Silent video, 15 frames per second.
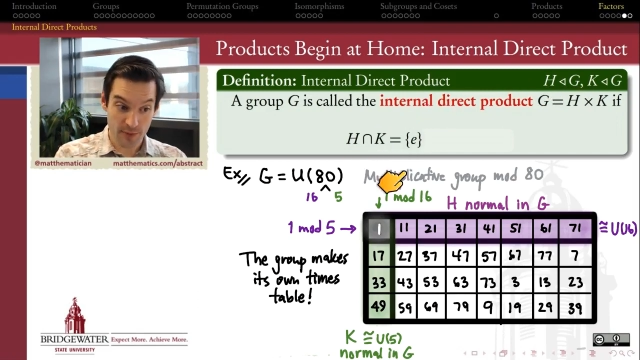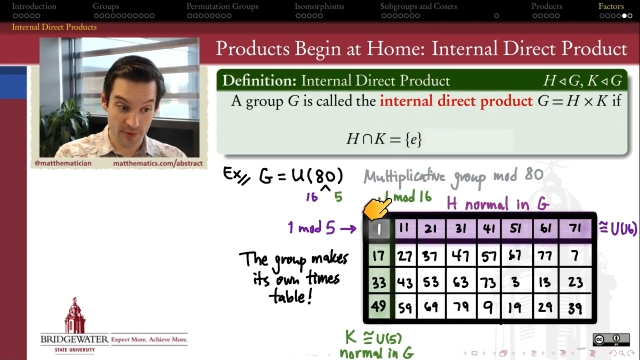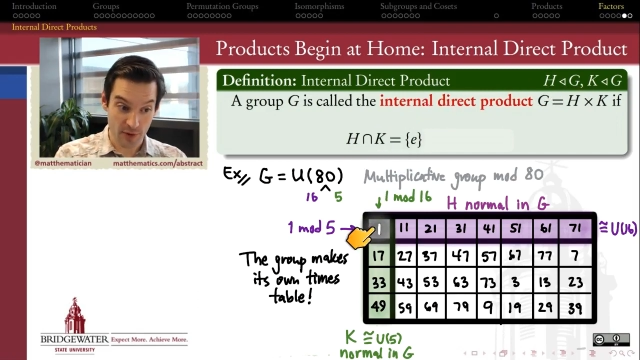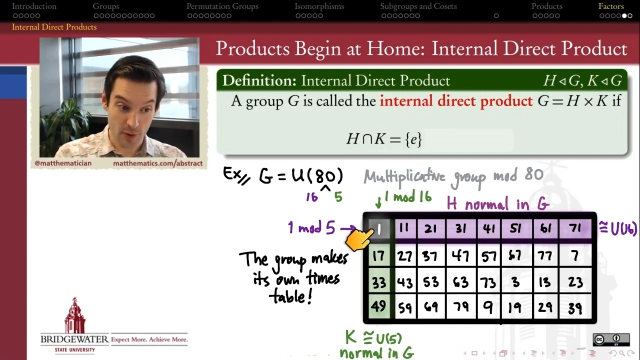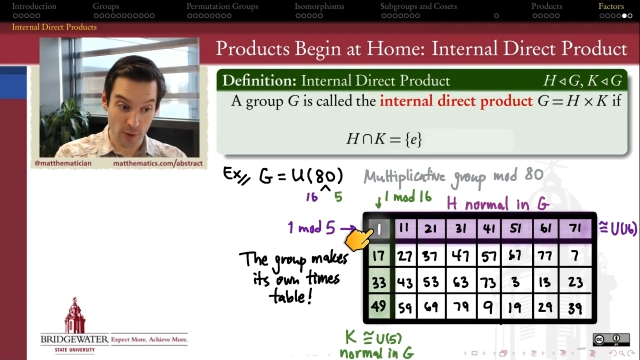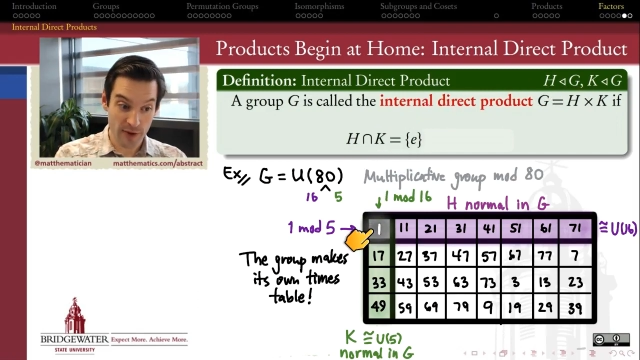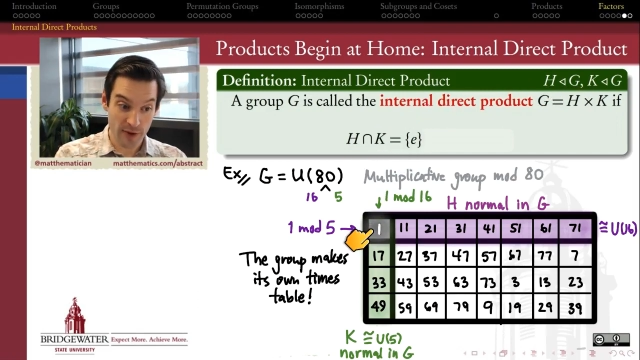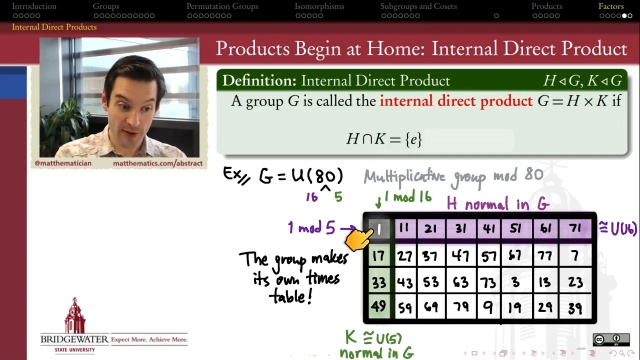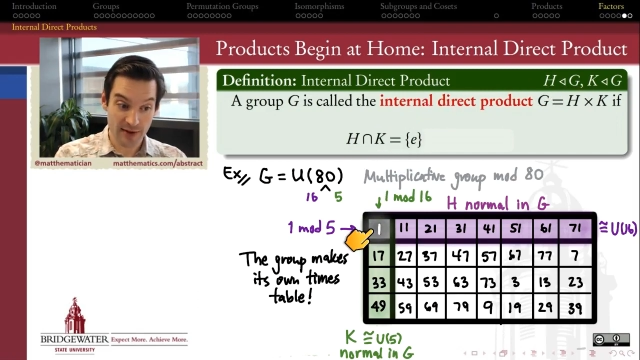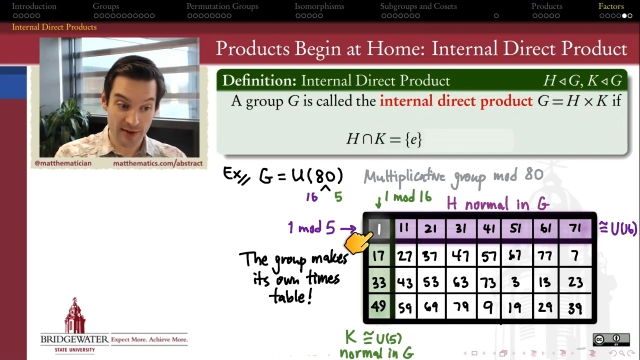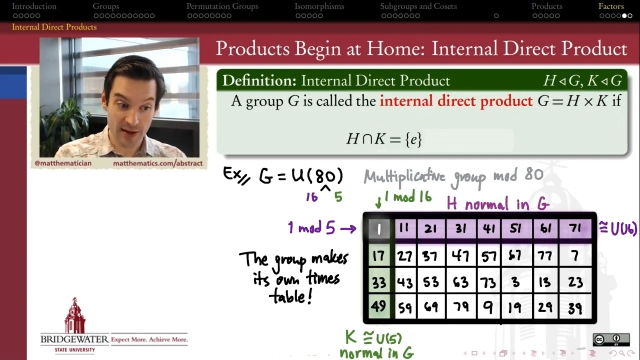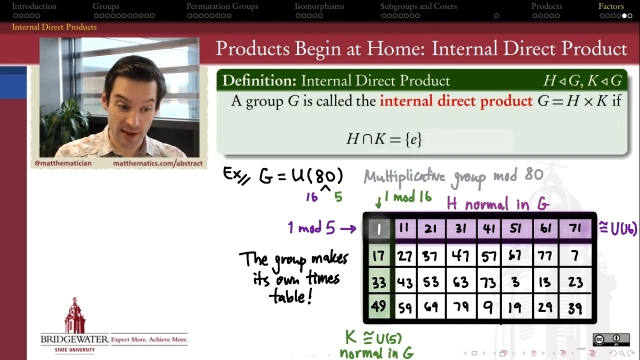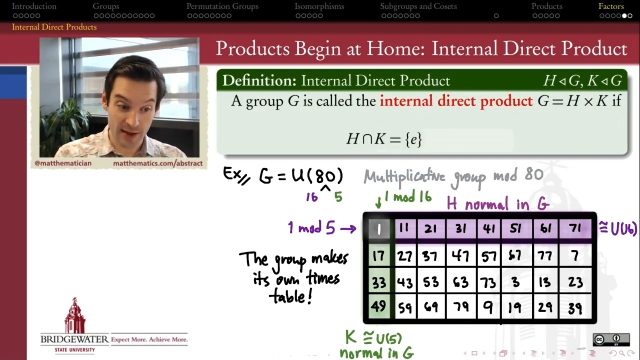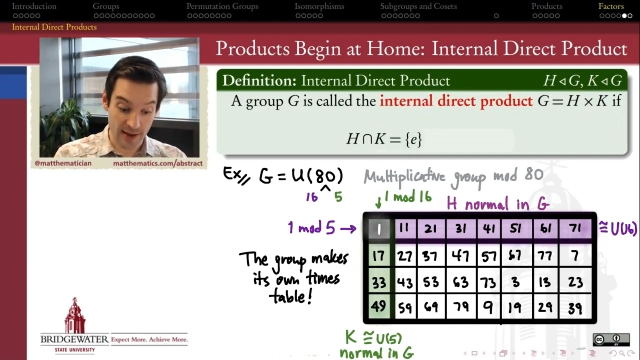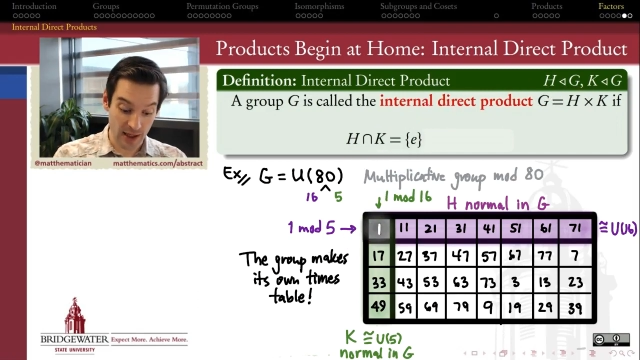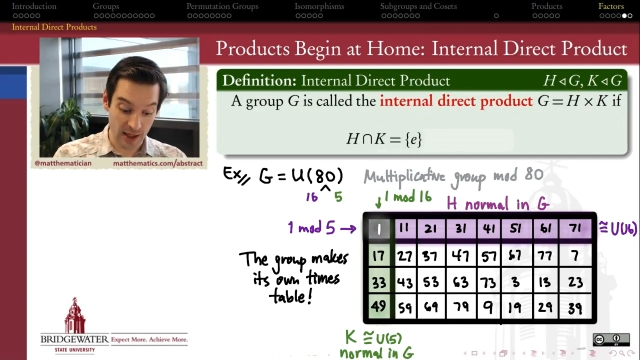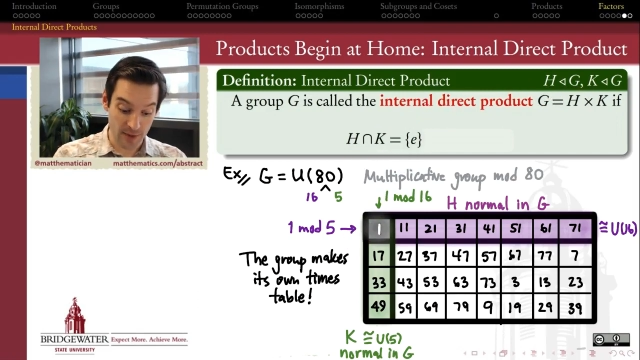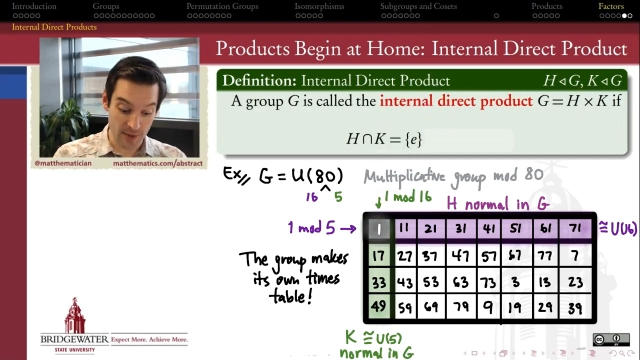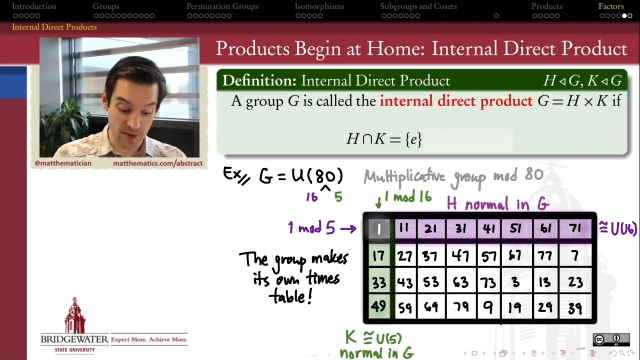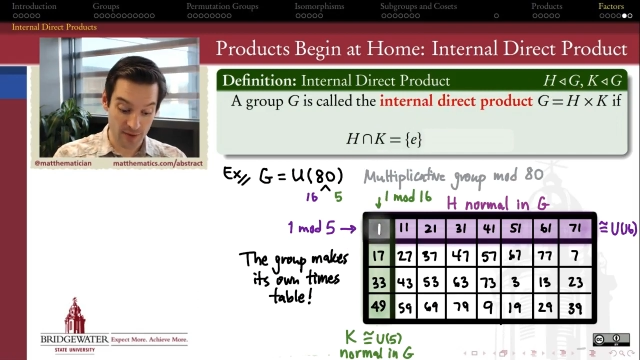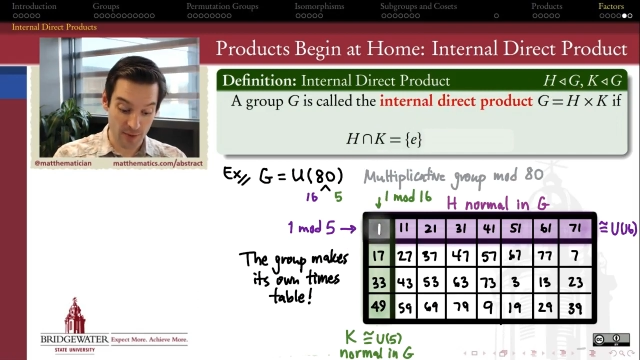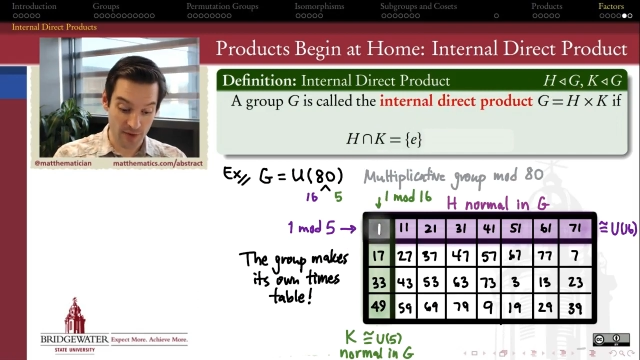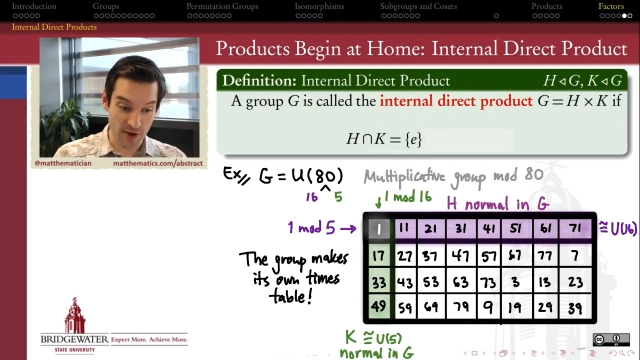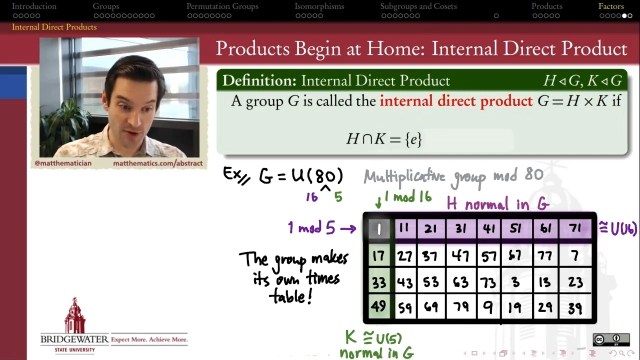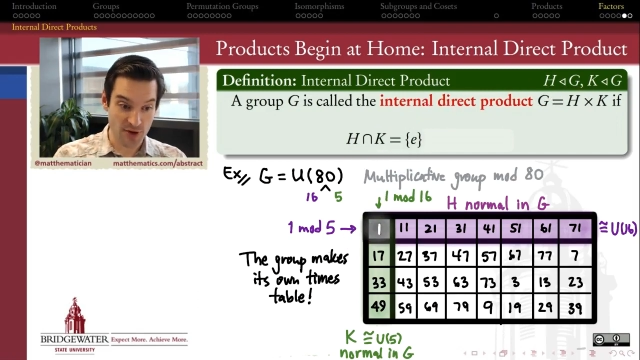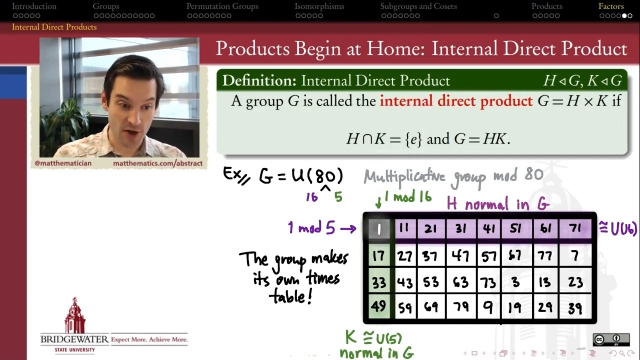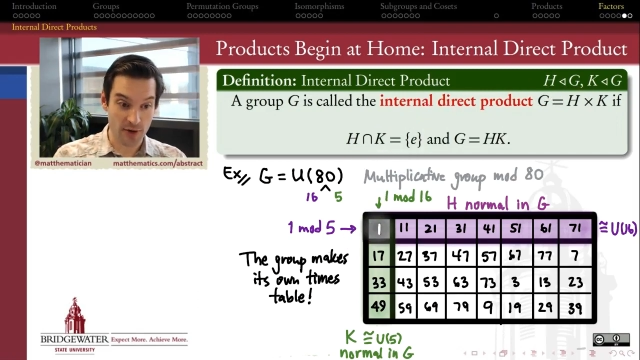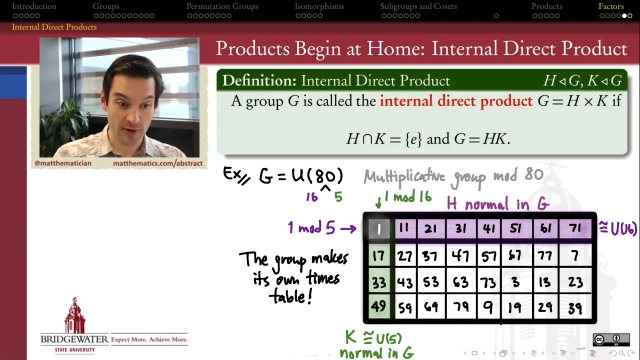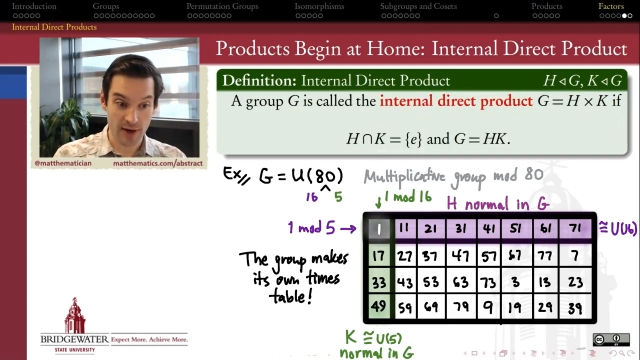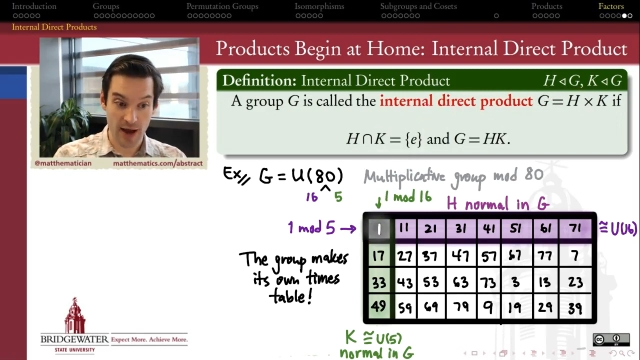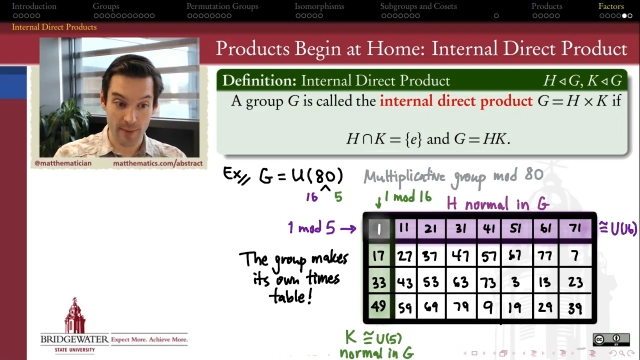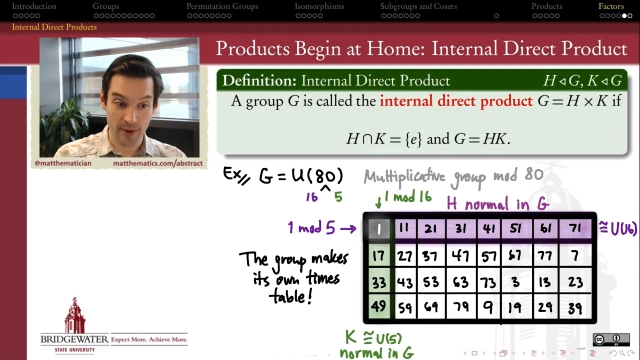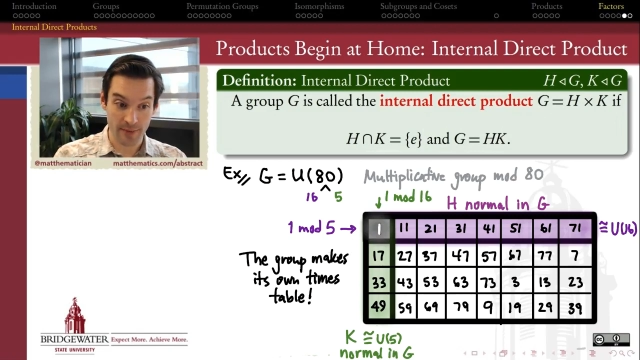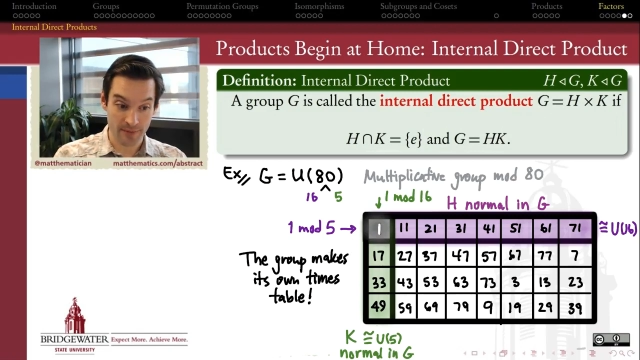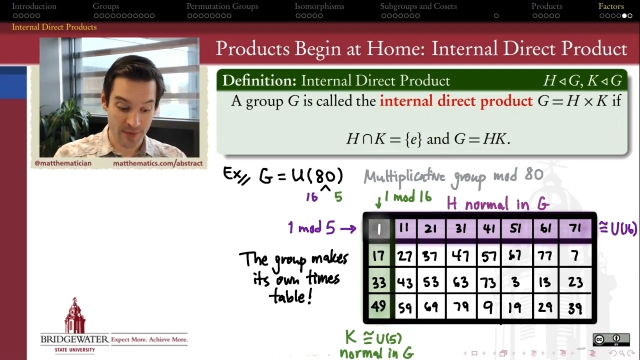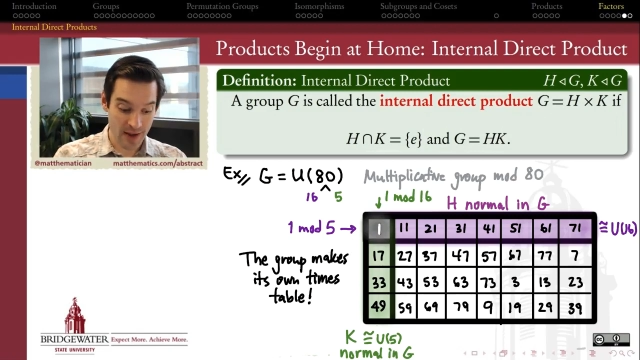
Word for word: so only the identity element is what they share in common,